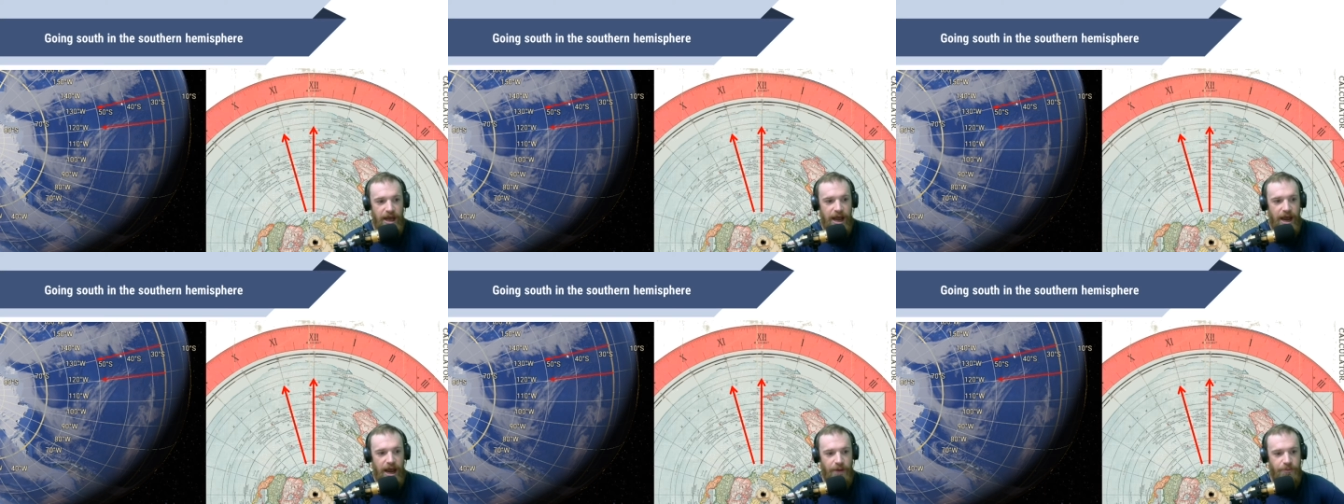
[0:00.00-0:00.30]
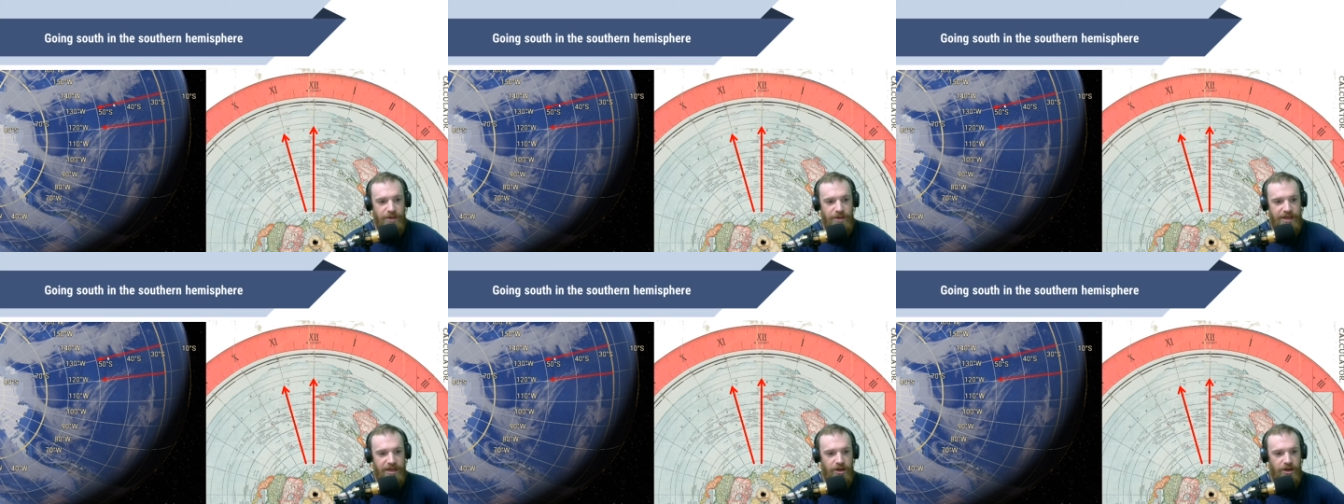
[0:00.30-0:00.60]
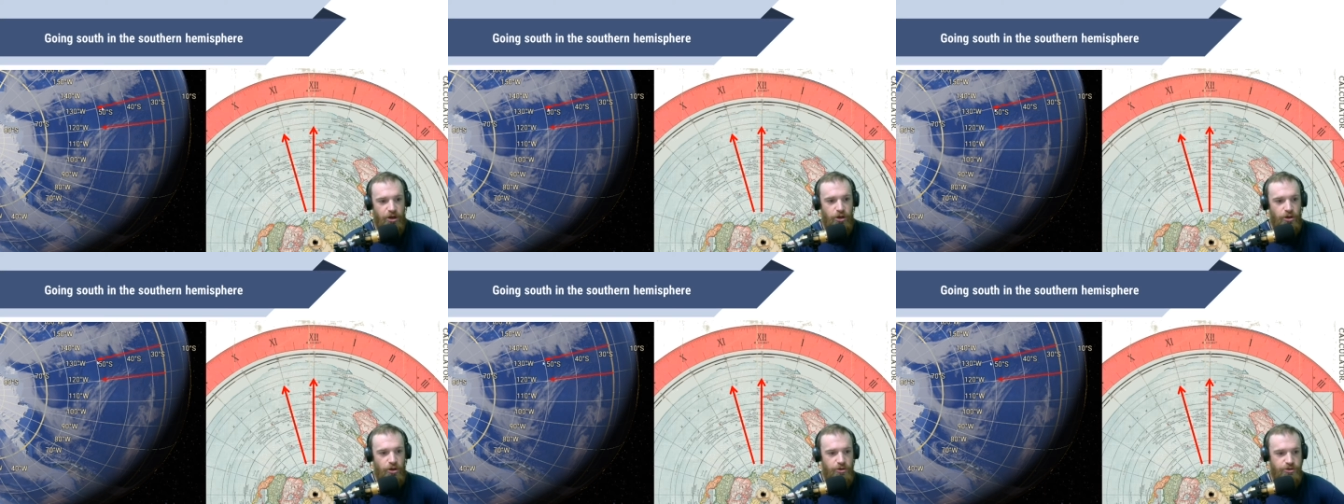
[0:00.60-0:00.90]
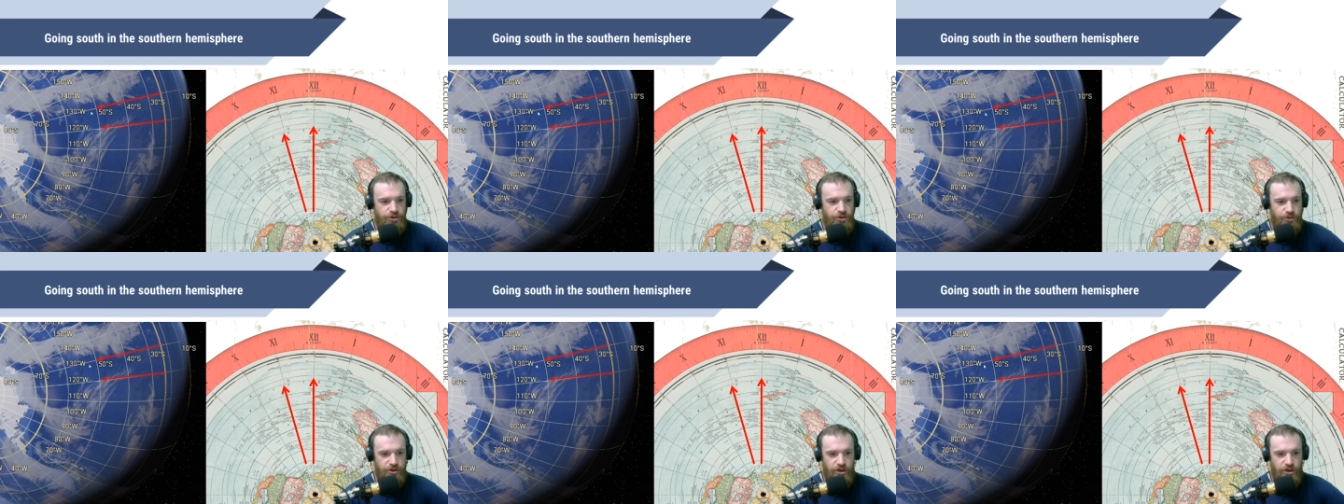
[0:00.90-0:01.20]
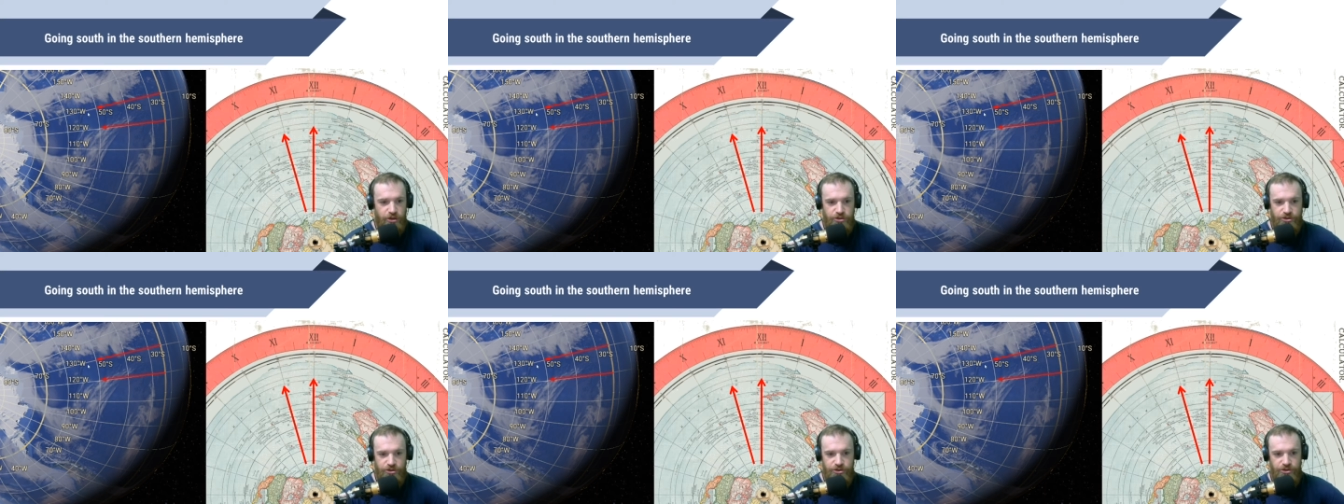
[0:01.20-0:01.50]
and we get closer and
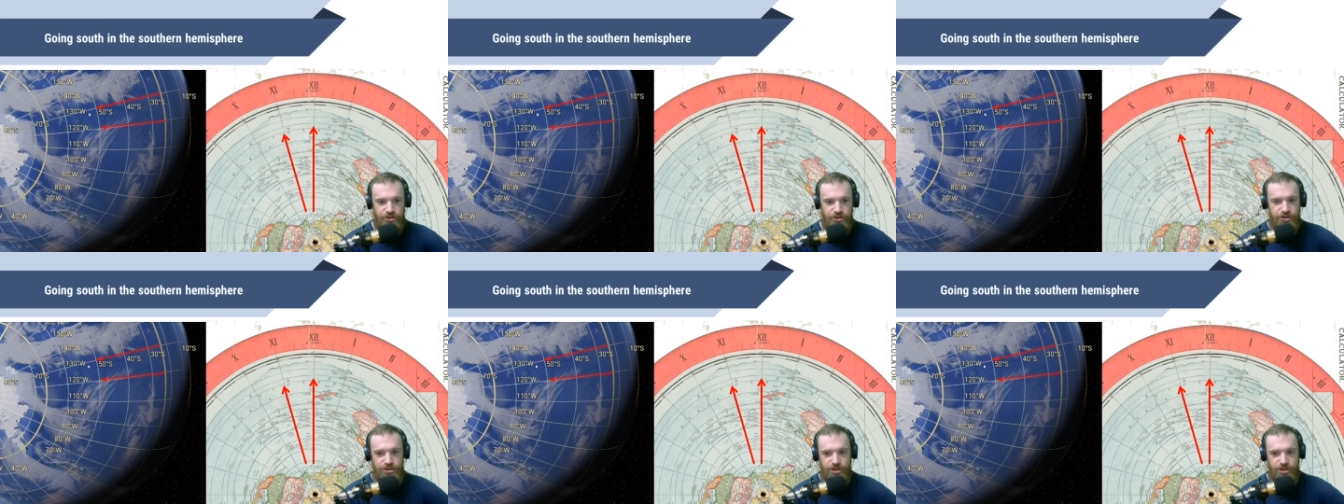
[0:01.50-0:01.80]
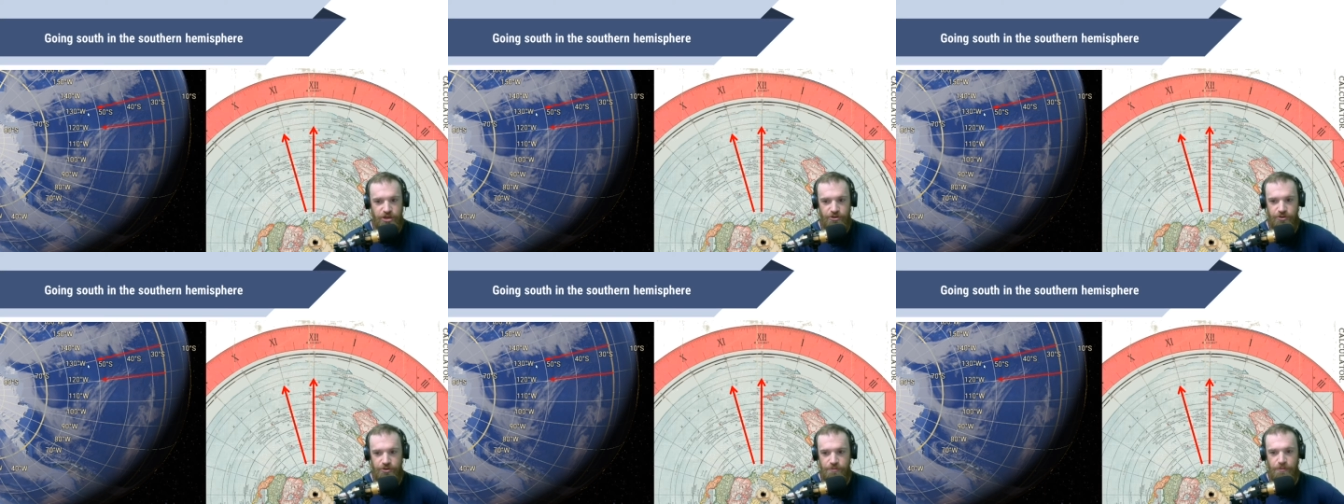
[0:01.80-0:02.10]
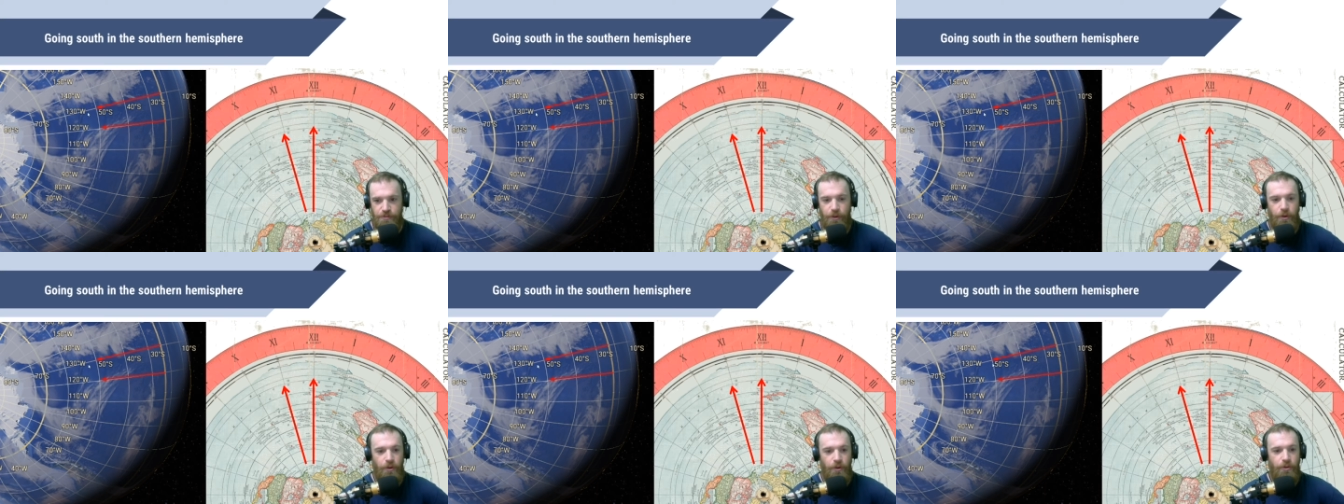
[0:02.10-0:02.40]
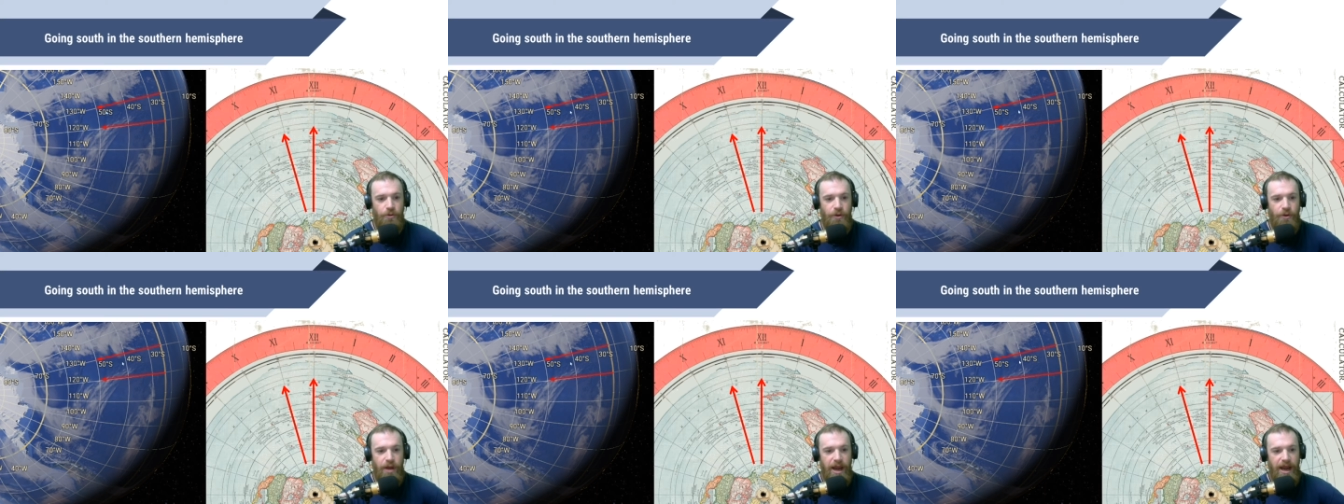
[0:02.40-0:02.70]
closer to the southern pole,